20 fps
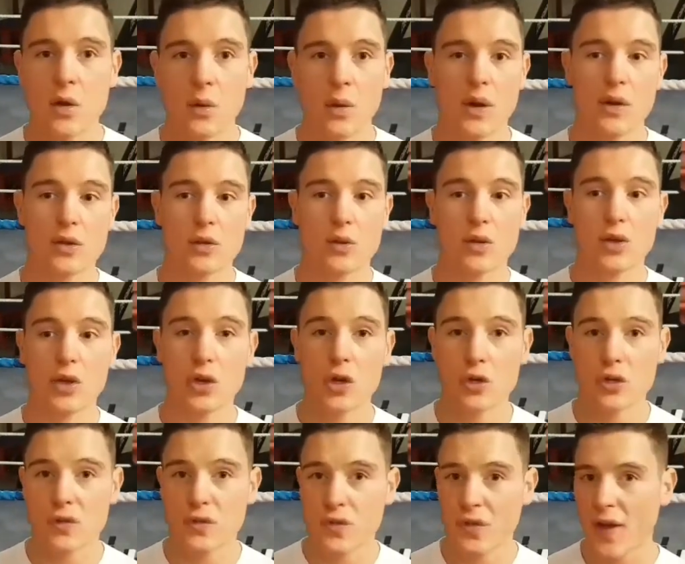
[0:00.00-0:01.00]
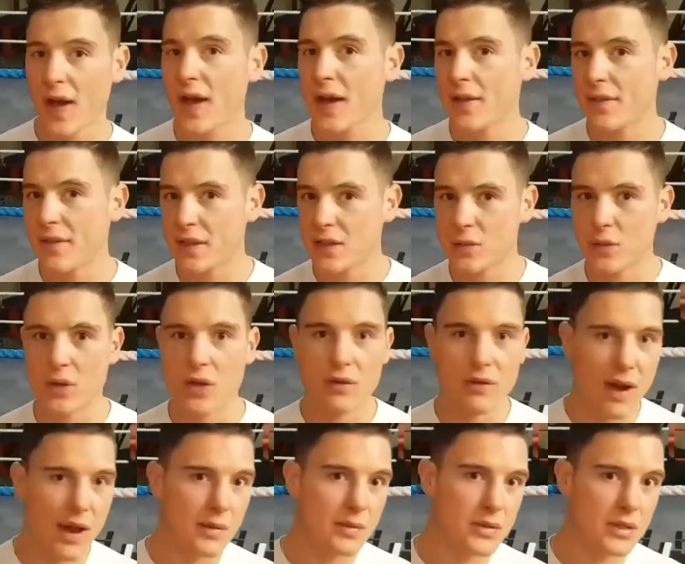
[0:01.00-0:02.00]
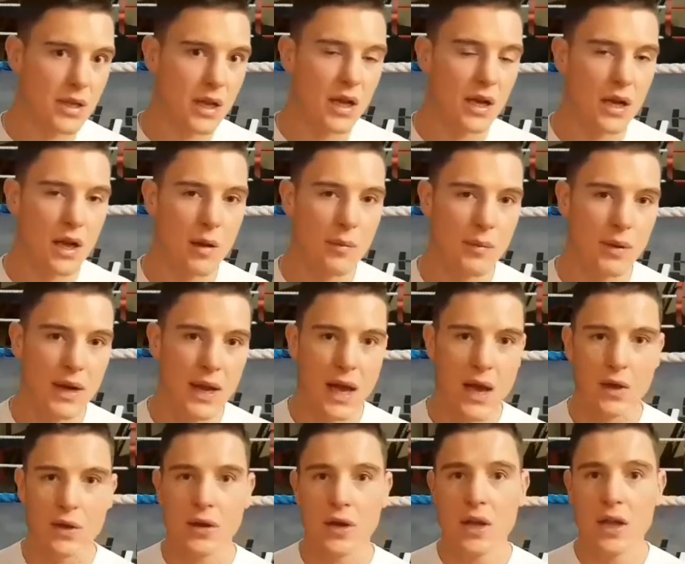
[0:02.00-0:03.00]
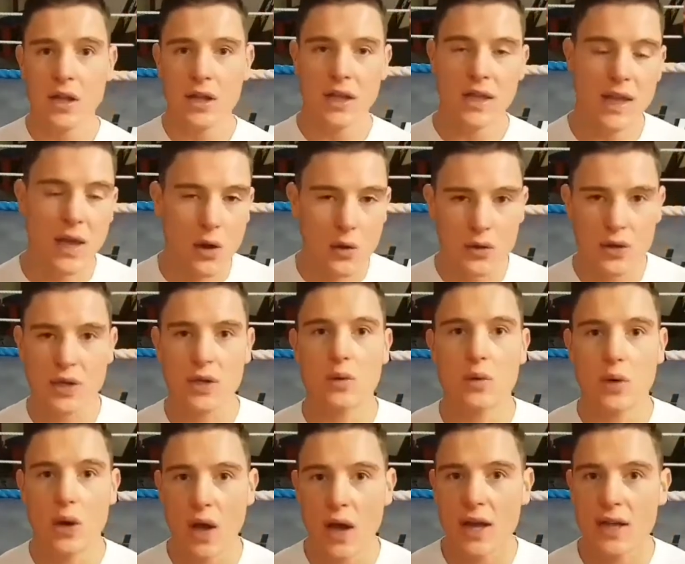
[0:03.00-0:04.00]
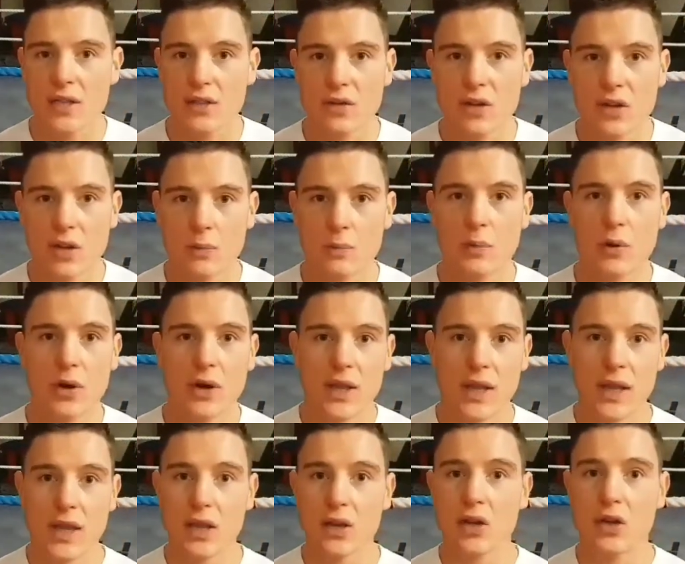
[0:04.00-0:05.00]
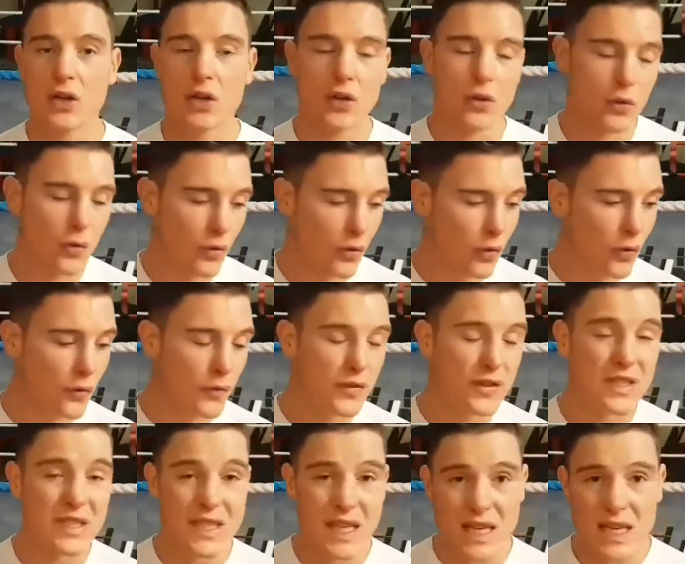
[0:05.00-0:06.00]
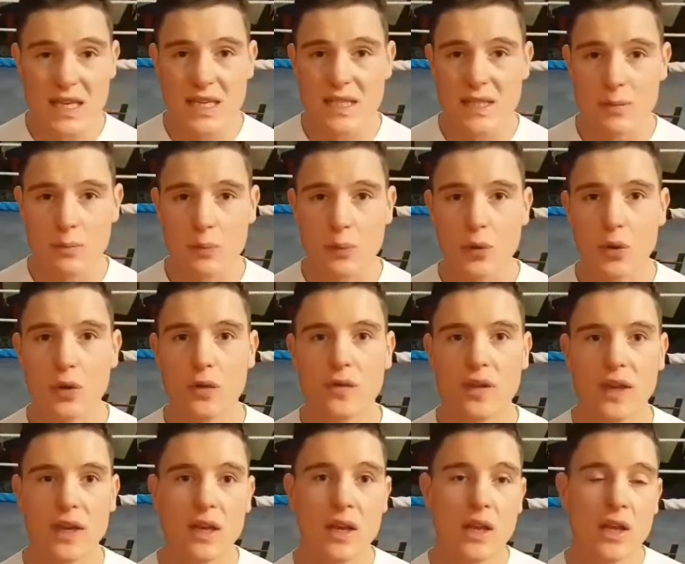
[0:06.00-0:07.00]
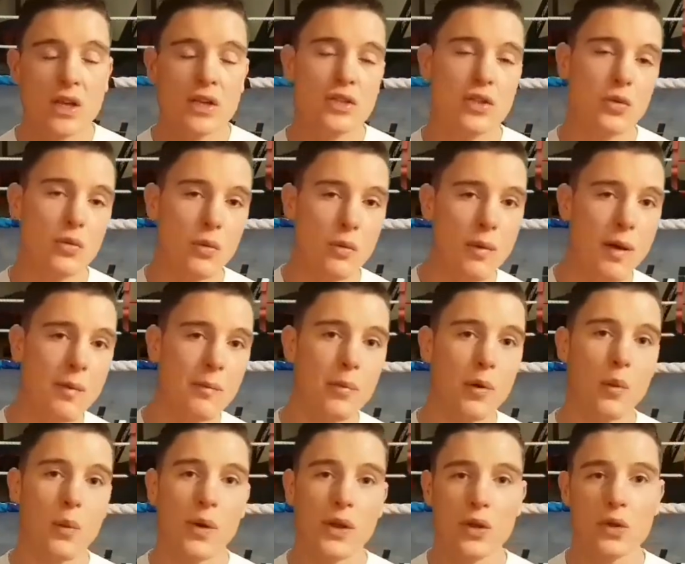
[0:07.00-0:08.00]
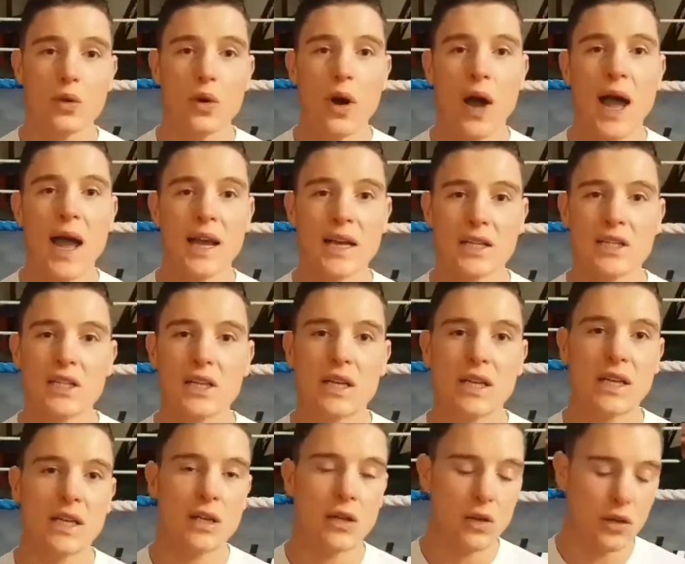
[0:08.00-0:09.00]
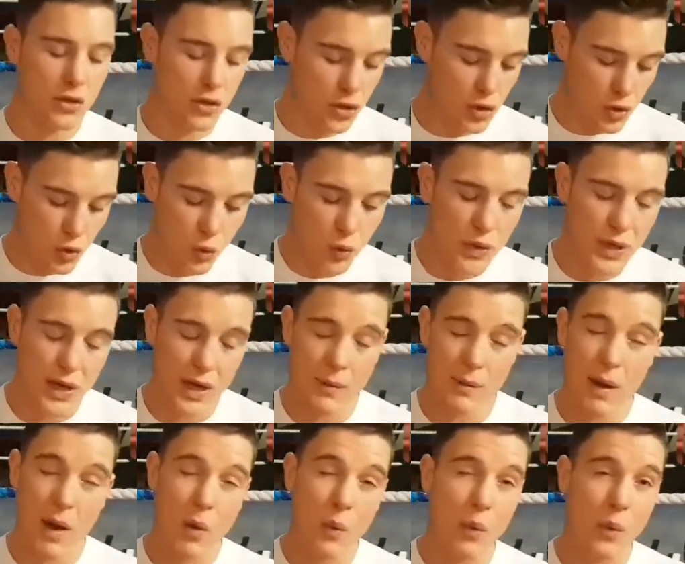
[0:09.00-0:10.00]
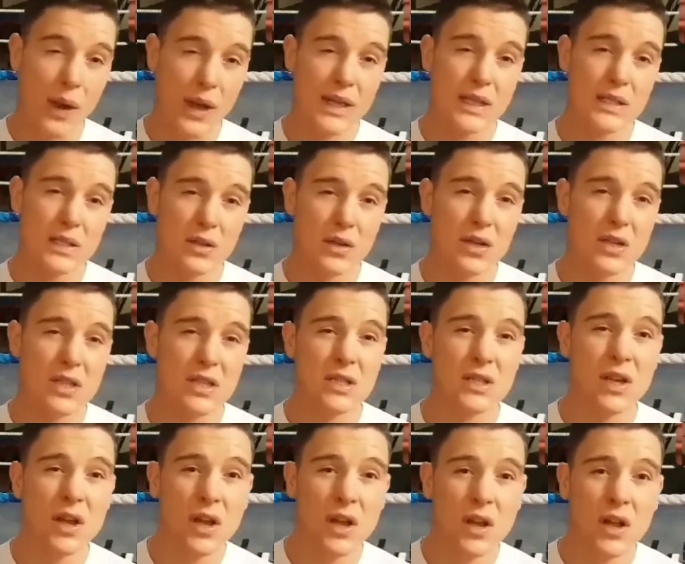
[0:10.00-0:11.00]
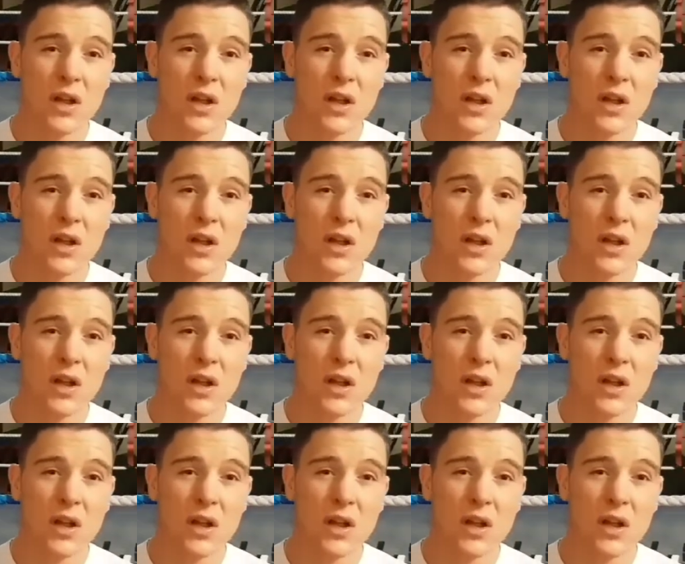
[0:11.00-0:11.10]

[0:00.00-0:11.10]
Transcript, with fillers: Whereas when you lose fat, that's when your abs start coming out, you get all the little lines on your body, your, your physique's improving. So remember, when you're actually talking about weight loss,